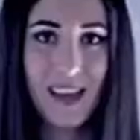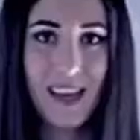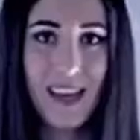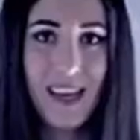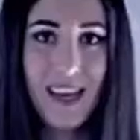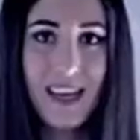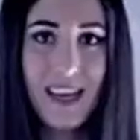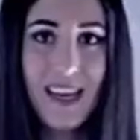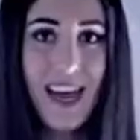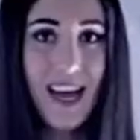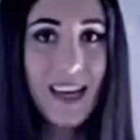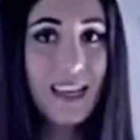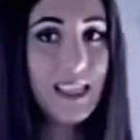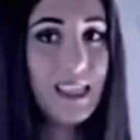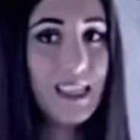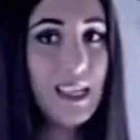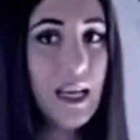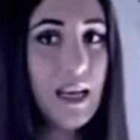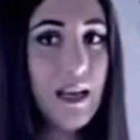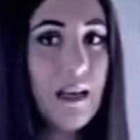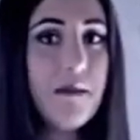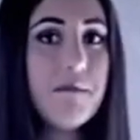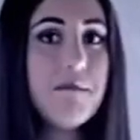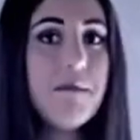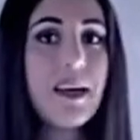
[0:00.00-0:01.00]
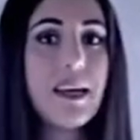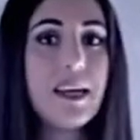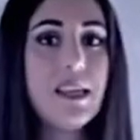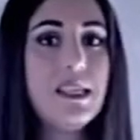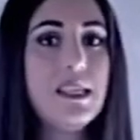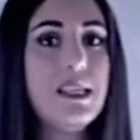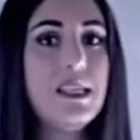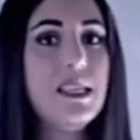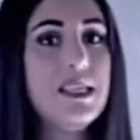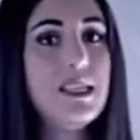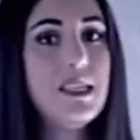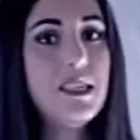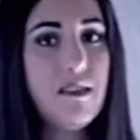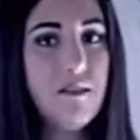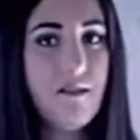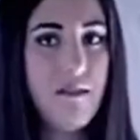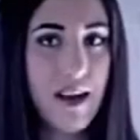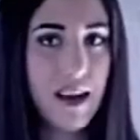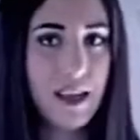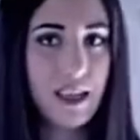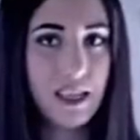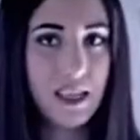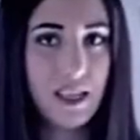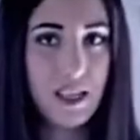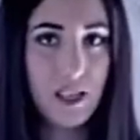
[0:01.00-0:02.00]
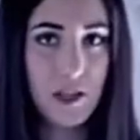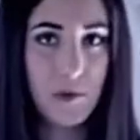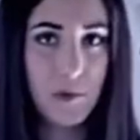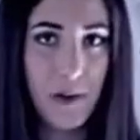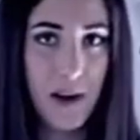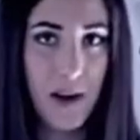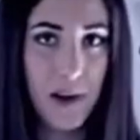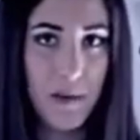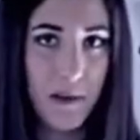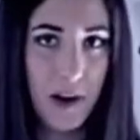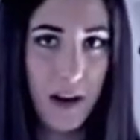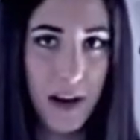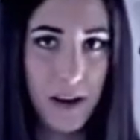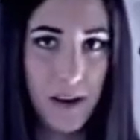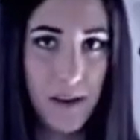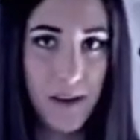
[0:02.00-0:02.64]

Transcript: Next thing, make a disinfectant spray bottle.